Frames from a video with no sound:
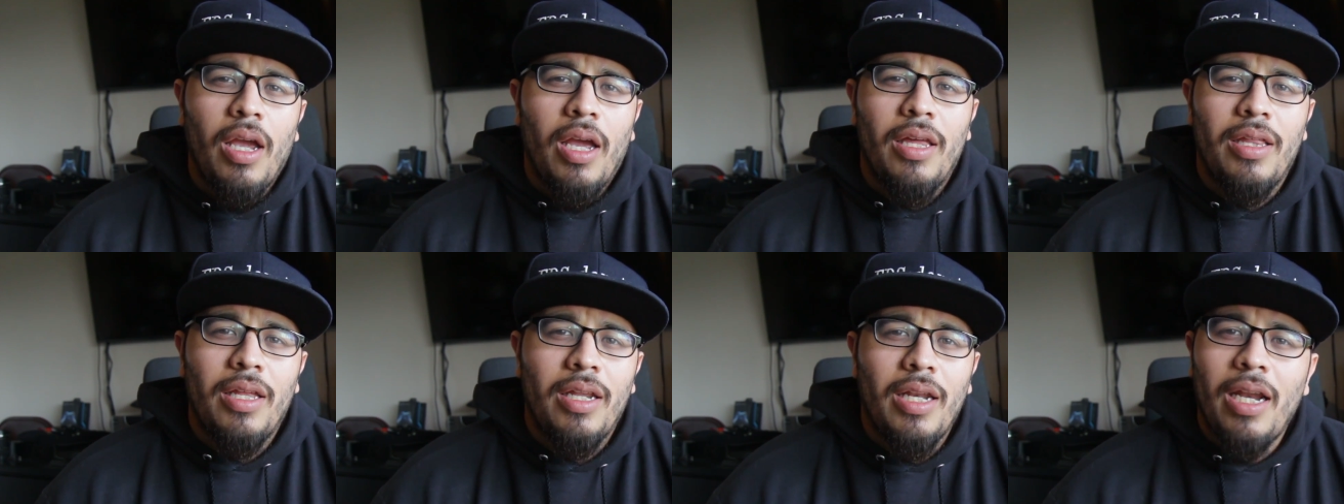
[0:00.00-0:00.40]

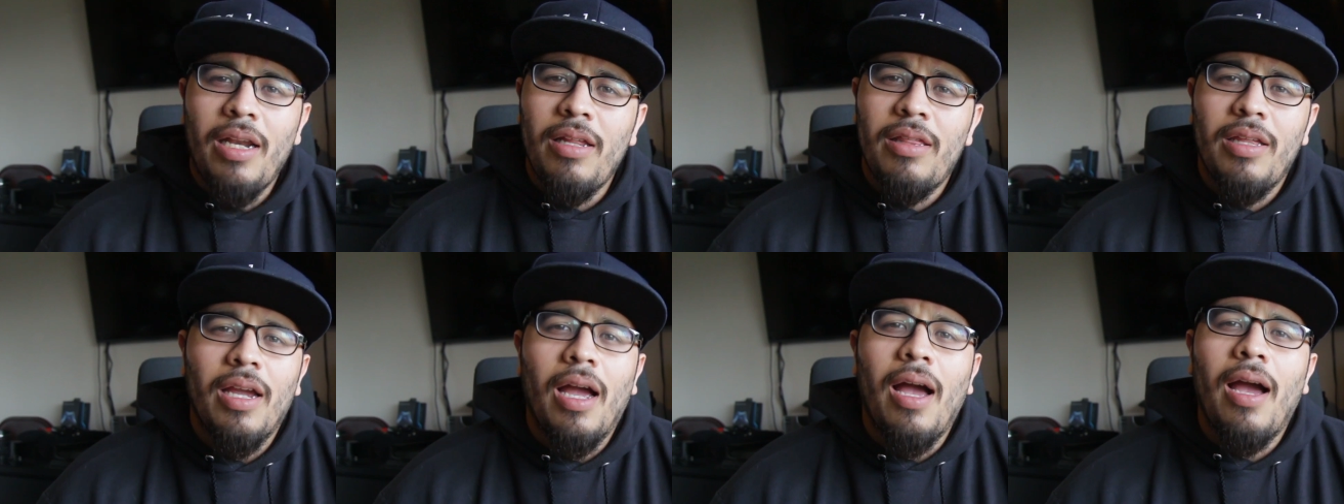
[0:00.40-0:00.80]
And then
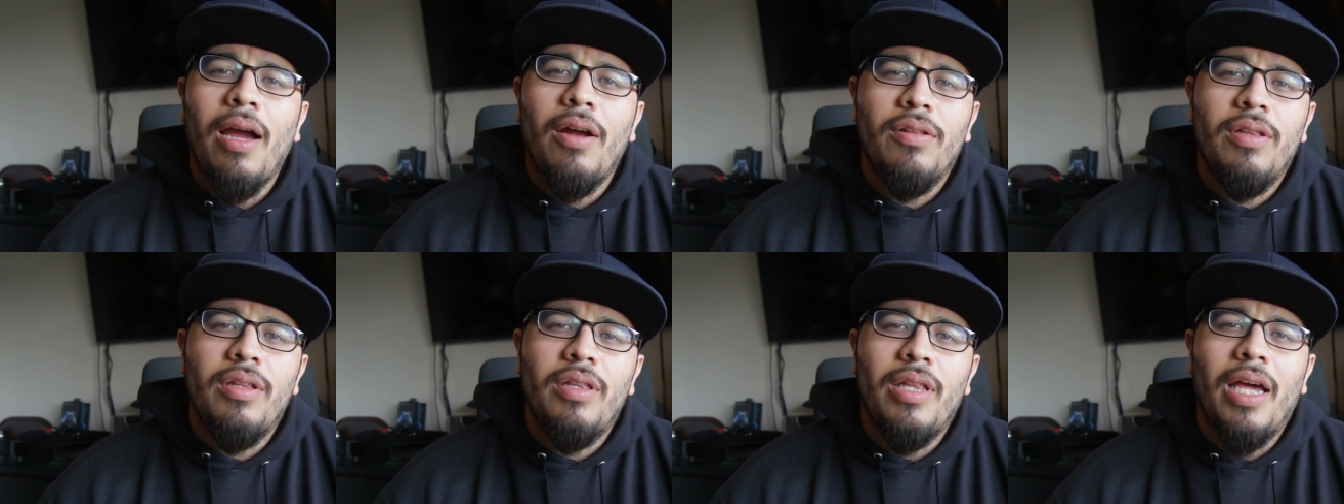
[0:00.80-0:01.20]
anything
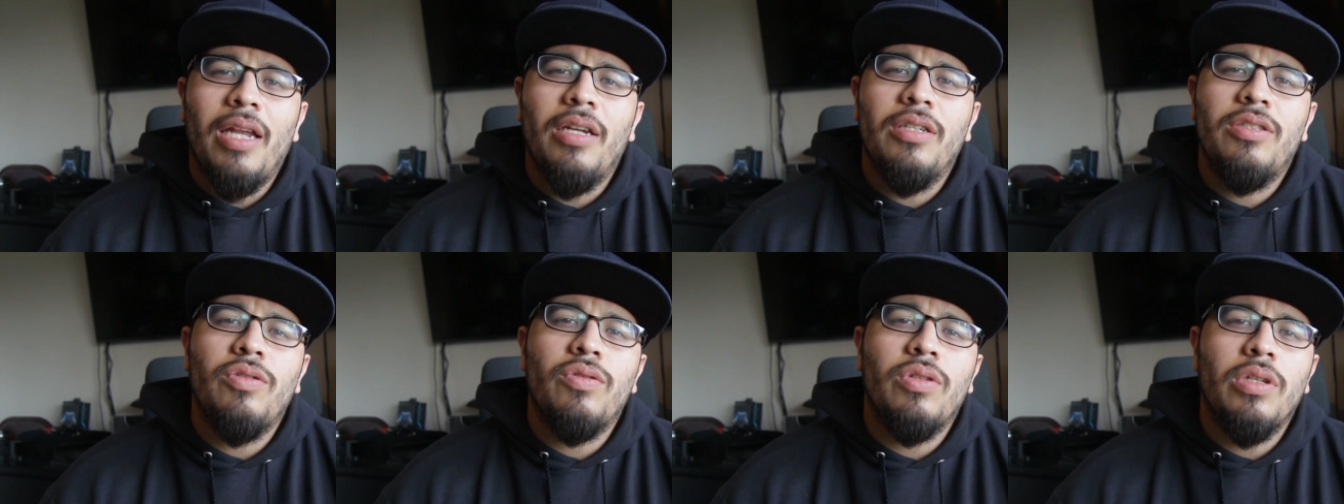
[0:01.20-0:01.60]
higher than
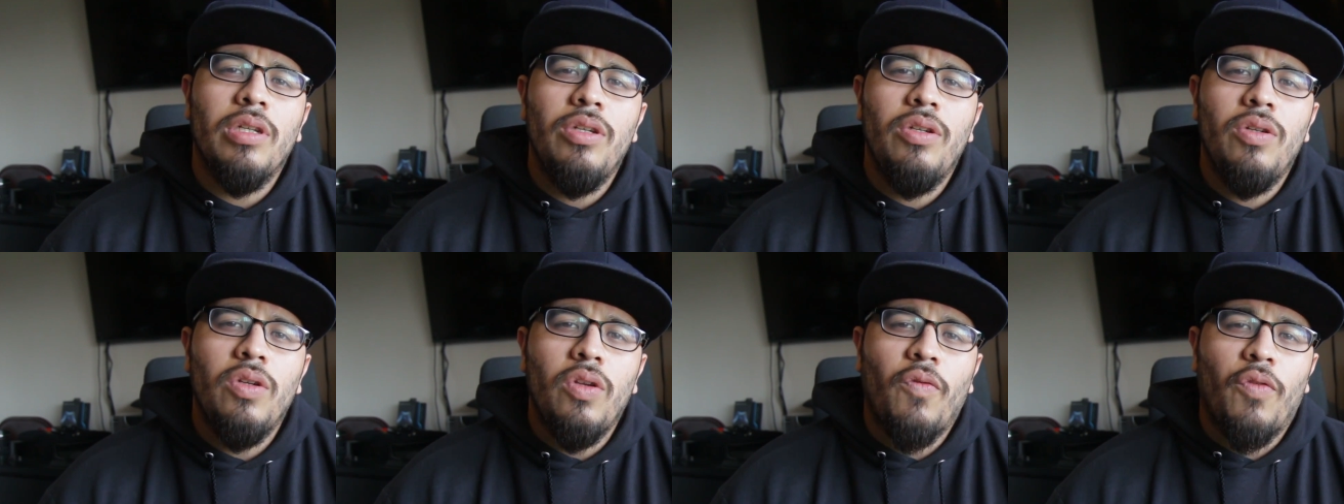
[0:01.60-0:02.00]
that is
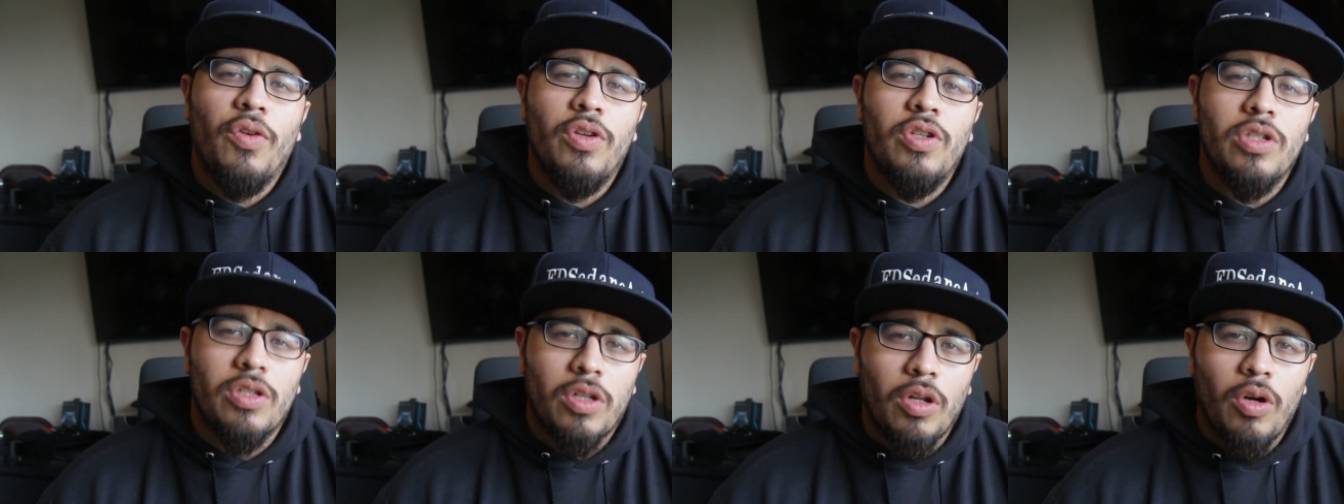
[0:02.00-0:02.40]
usually used for
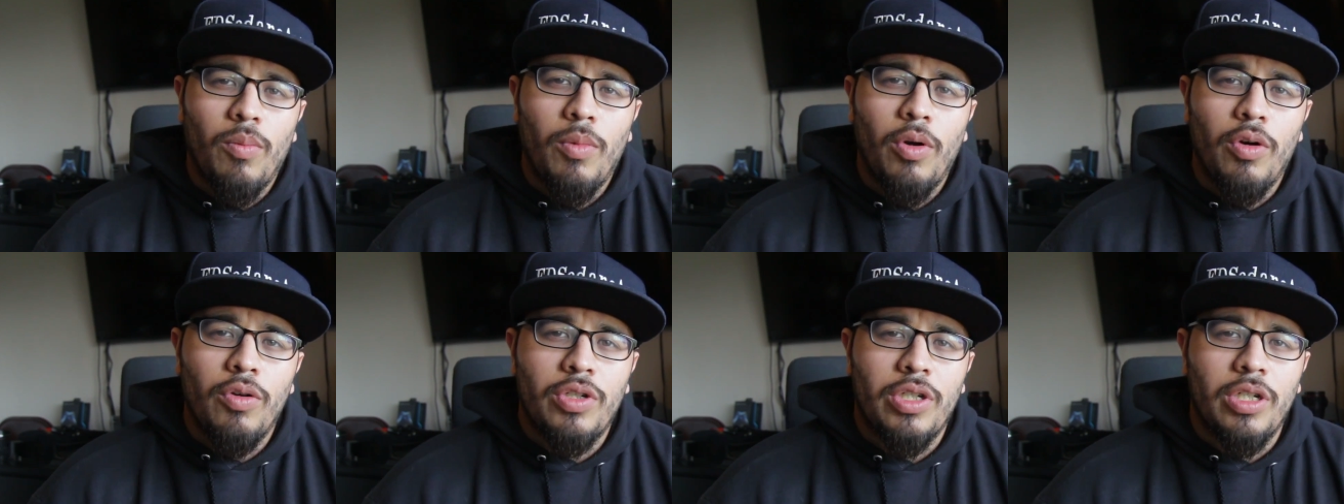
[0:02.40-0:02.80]
slow
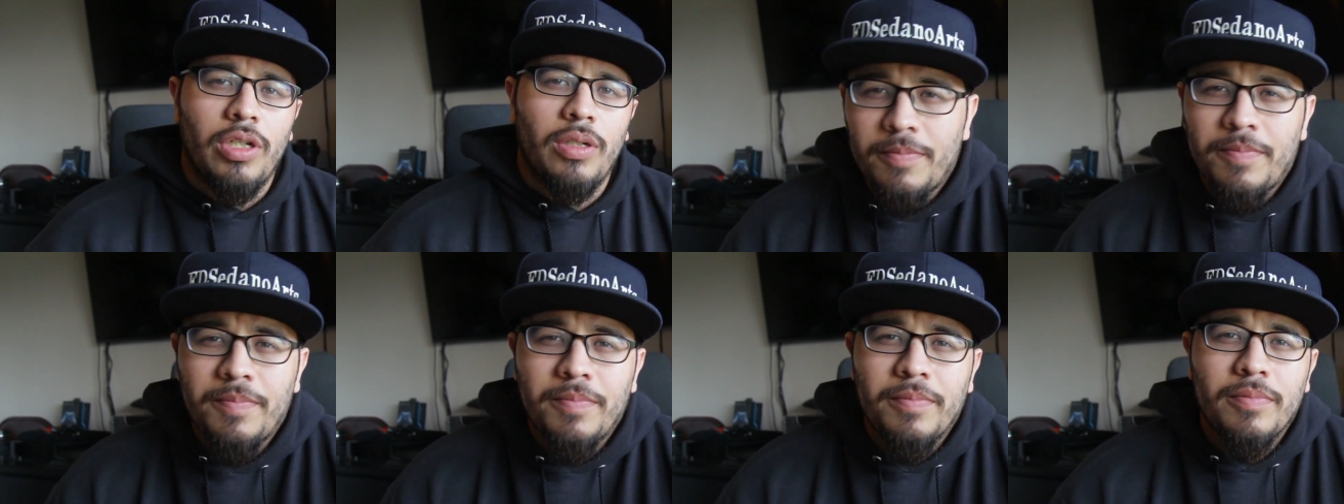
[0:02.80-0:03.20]
motion.